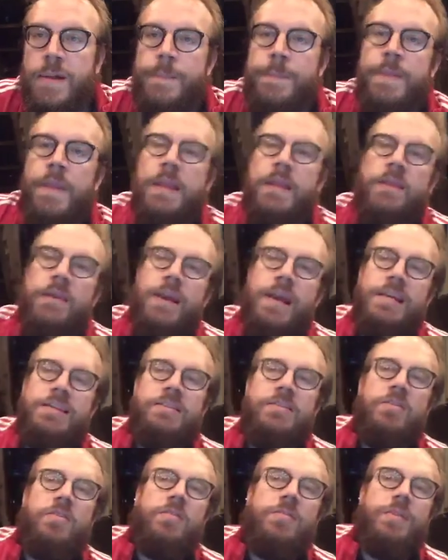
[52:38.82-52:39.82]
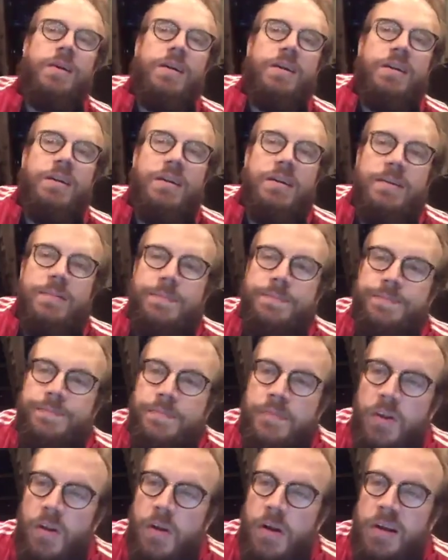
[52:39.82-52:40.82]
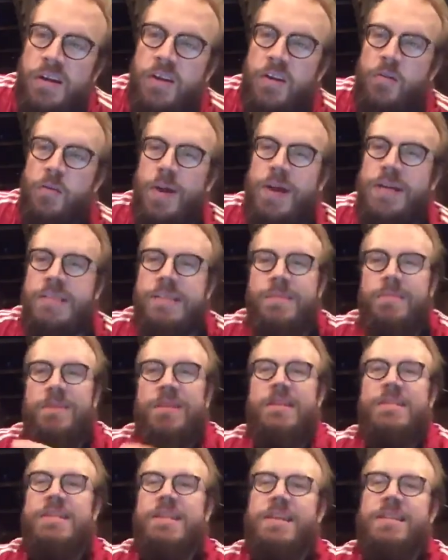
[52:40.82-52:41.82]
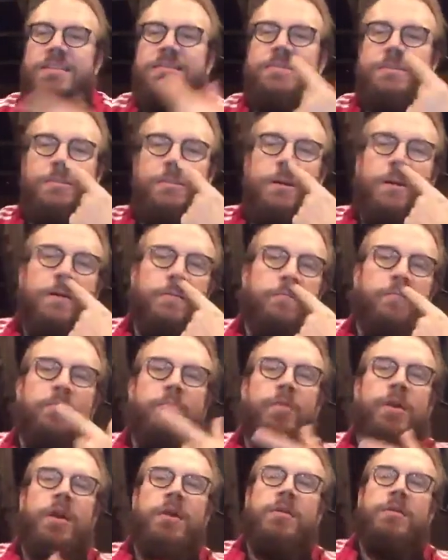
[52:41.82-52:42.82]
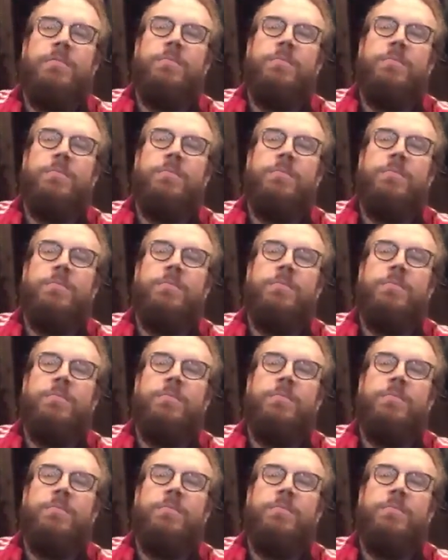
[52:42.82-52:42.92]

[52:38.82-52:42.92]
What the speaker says: You guys know about, you know why some of these answers are